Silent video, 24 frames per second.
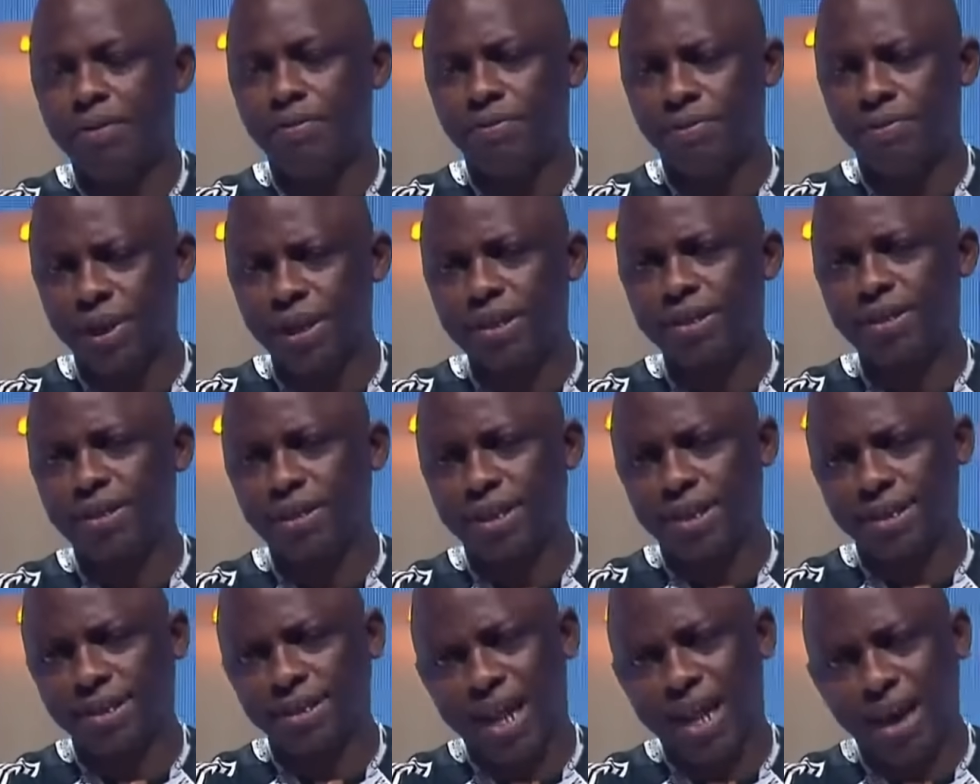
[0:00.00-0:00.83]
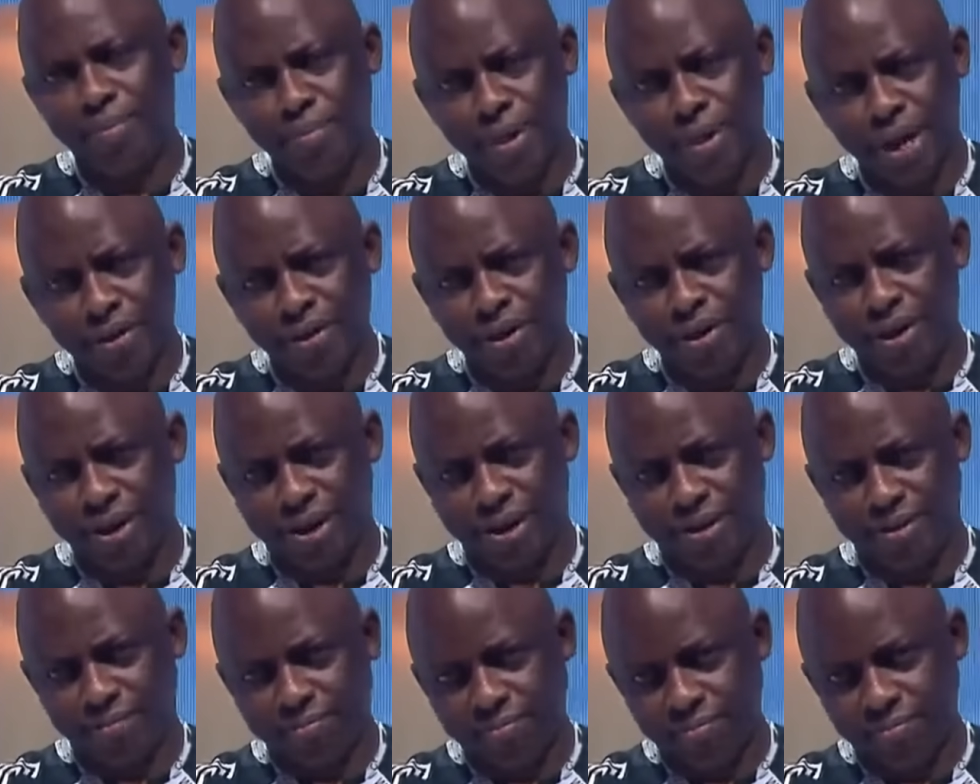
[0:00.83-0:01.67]
this is America.
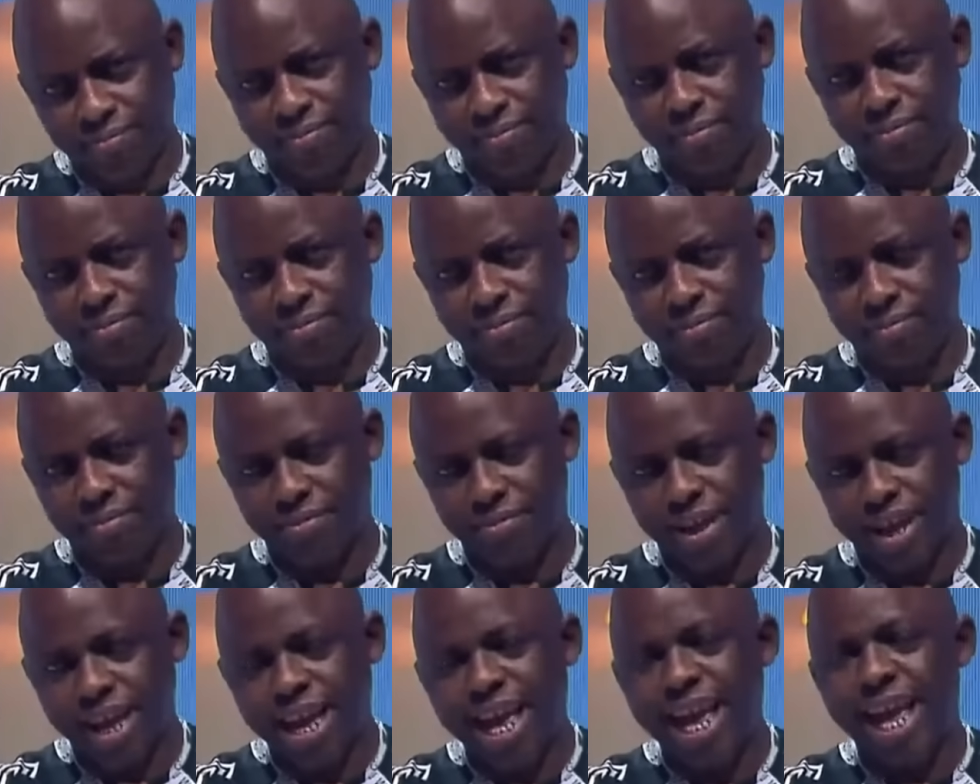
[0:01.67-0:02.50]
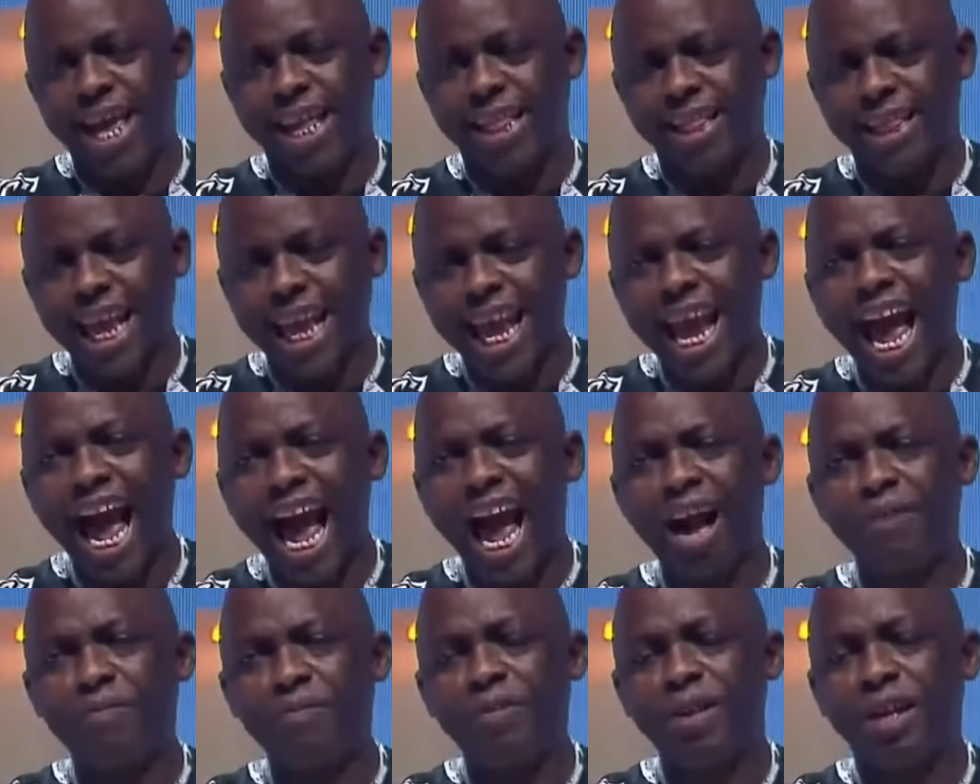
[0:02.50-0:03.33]
They
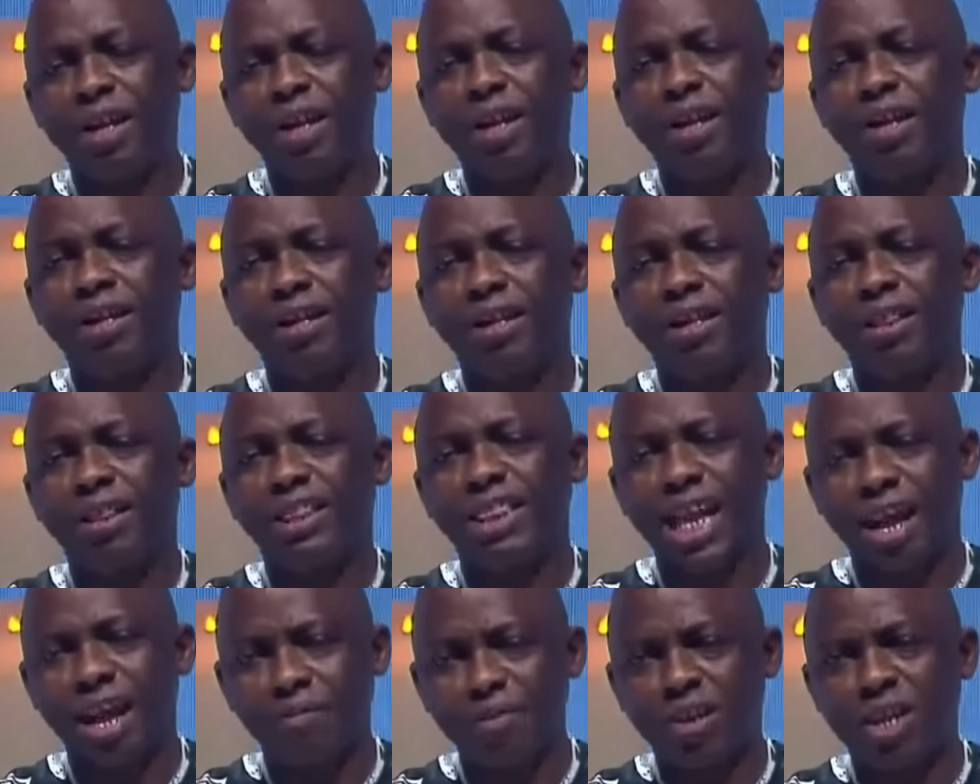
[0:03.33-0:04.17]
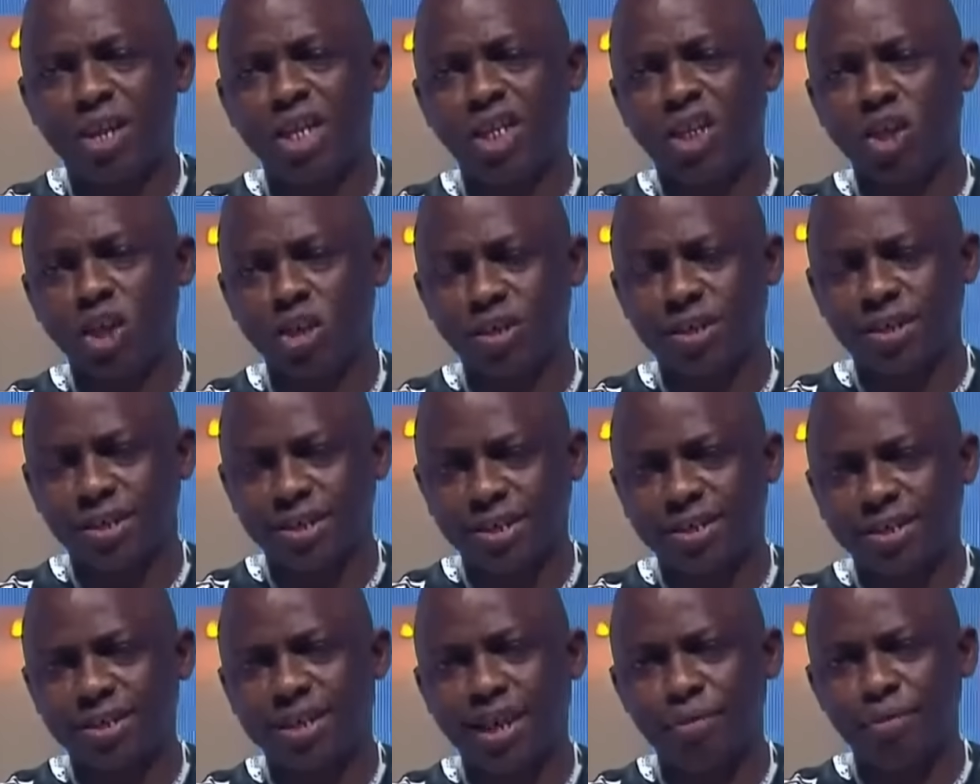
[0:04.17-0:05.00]
have navigation
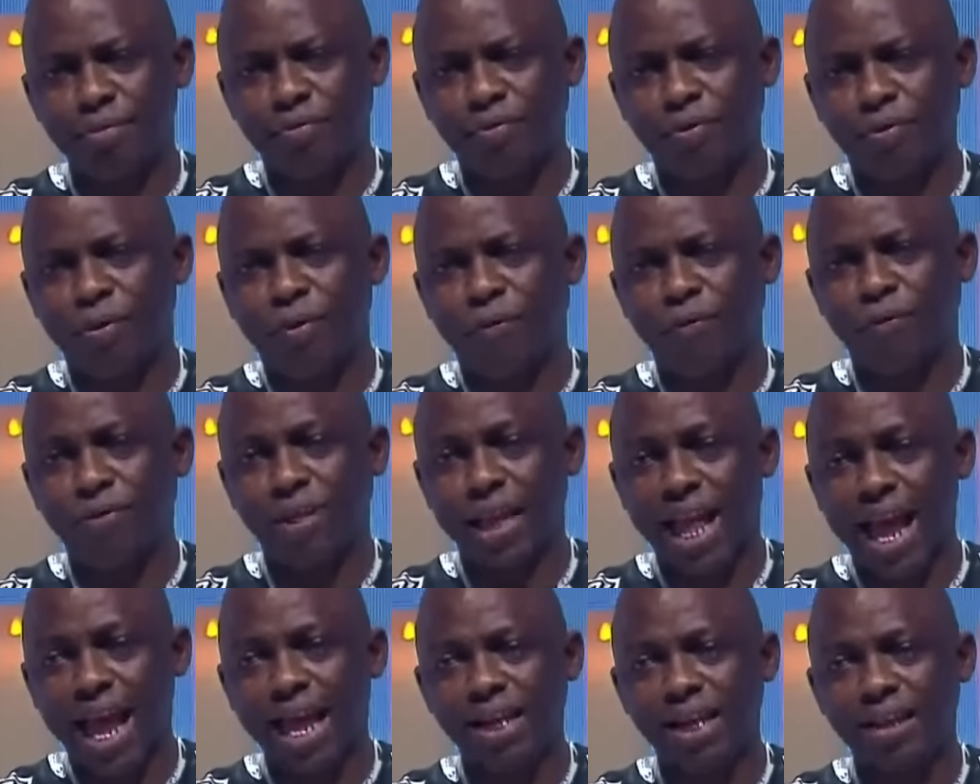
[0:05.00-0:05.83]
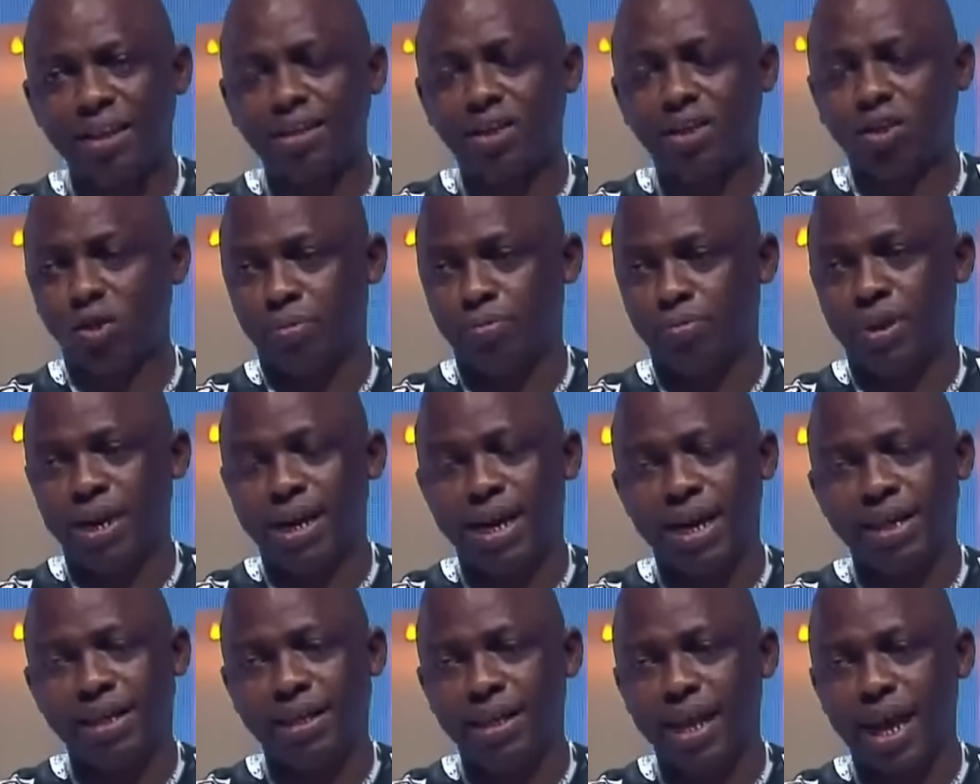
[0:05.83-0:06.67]
system for flying chopper
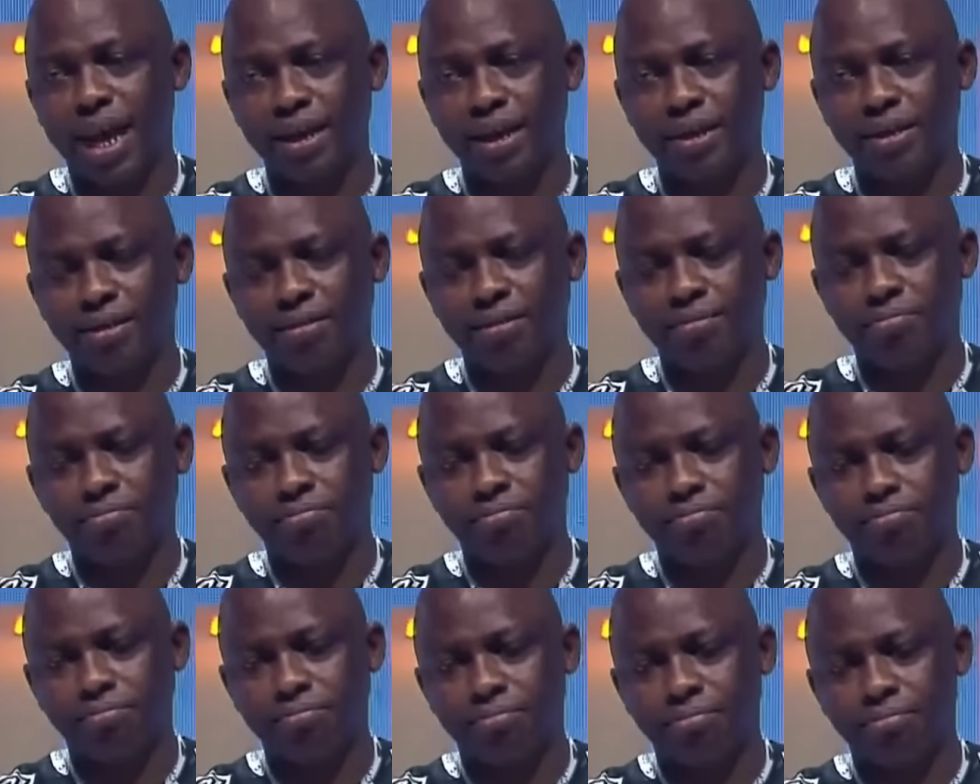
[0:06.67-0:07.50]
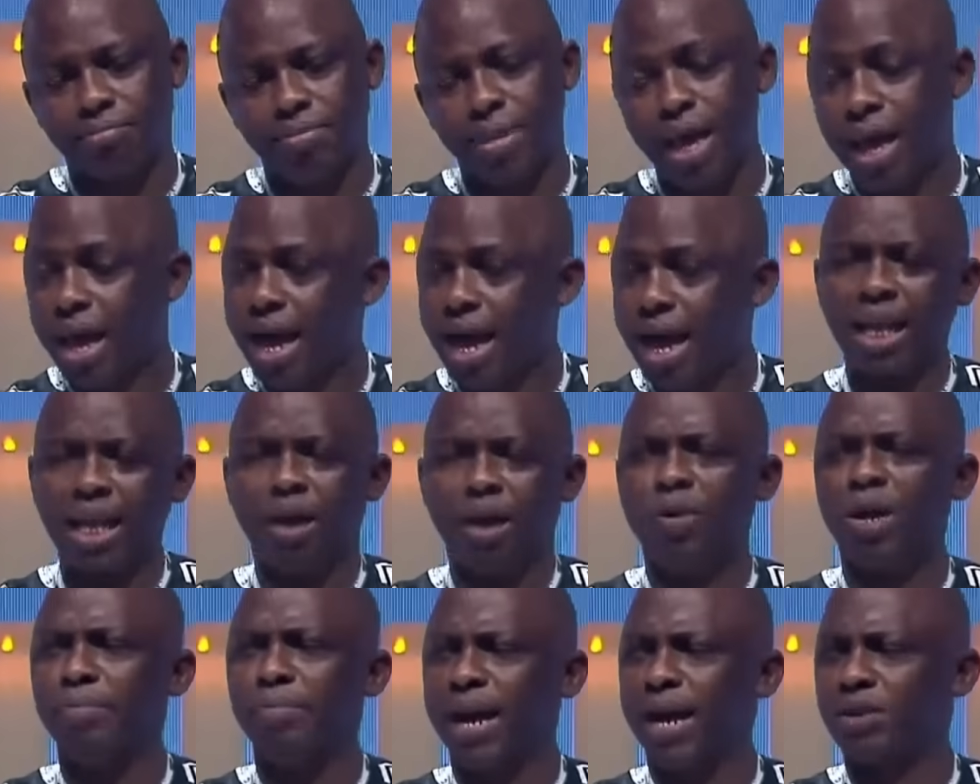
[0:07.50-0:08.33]
at night. And I
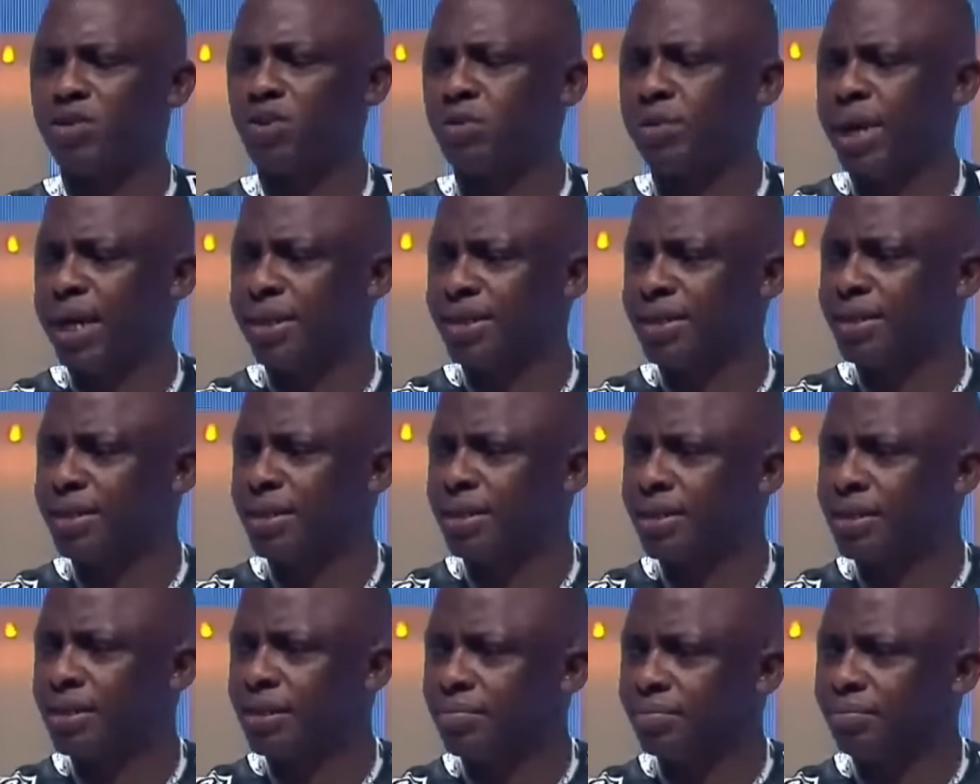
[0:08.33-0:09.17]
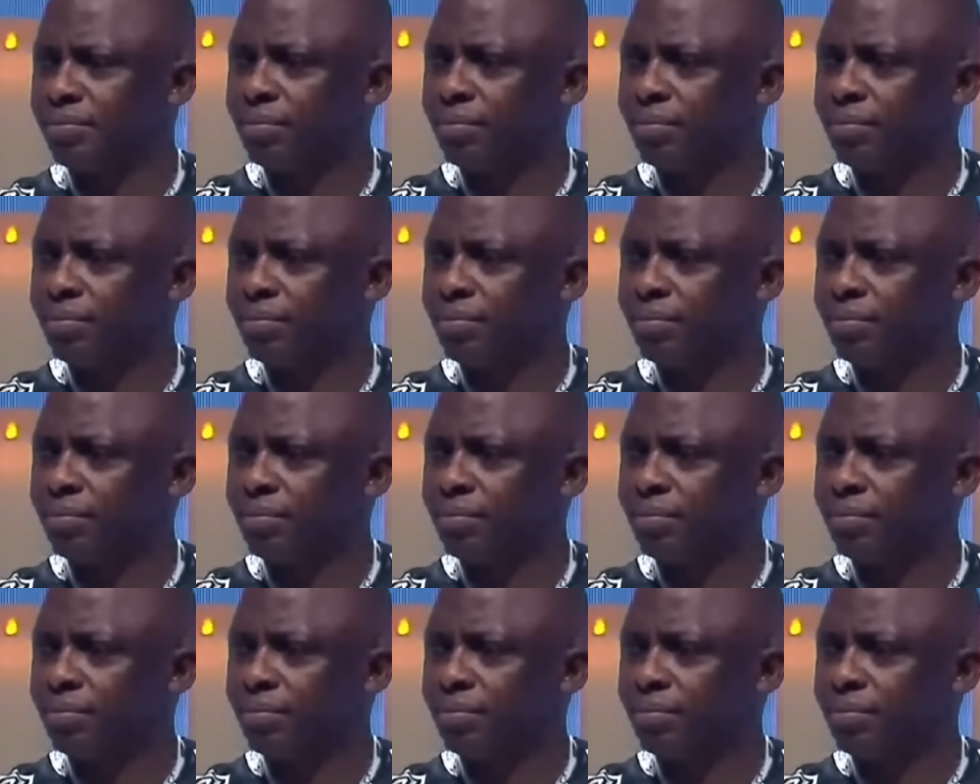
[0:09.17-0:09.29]
went back to my seat.